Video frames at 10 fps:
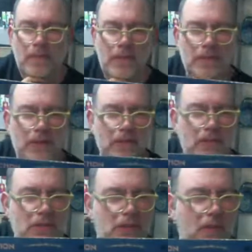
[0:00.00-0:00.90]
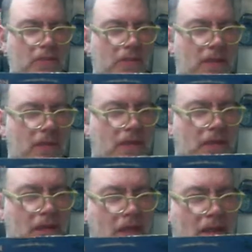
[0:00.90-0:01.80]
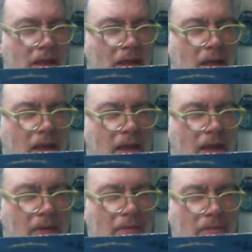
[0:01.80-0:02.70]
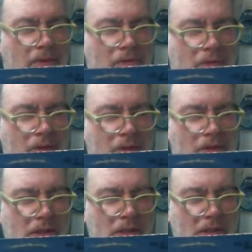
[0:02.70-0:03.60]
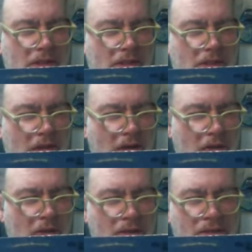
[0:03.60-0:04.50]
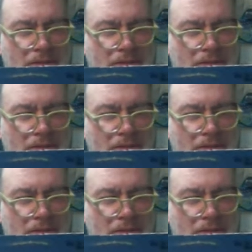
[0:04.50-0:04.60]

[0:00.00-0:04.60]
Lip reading: anyway, this is an LP. This one is $6.